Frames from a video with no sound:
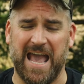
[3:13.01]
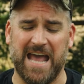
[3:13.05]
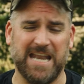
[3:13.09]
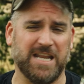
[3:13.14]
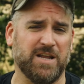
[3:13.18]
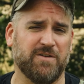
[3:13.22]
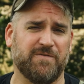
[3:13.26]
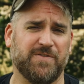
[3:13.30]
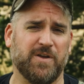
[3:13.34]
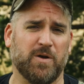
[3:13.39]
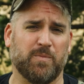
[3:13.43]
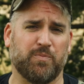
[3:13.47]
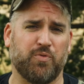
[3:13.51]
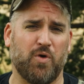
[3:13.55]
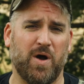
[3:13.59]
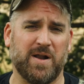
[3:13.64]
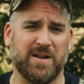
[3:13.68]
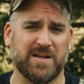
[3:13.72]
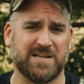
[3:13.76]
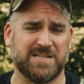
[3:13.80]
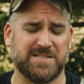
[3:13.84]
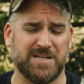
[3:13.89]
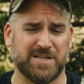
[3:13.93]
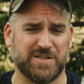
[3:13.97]
any of their
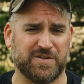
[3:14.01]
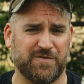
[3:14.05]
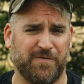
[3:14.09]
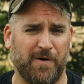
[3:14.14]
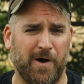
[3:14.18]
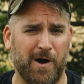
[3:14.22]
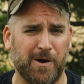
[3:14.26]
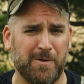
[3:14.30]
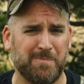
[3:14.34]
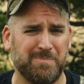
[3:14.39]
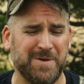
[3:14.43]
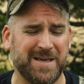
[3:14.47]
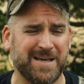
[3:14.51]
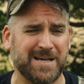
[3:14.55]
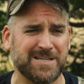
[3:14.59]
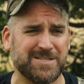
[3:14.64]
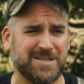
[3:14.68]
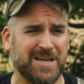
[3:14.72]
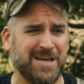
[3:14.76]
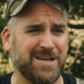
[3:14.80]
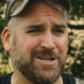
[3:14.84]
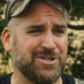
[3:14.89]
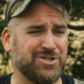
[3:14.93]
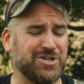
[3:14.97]
products thus far because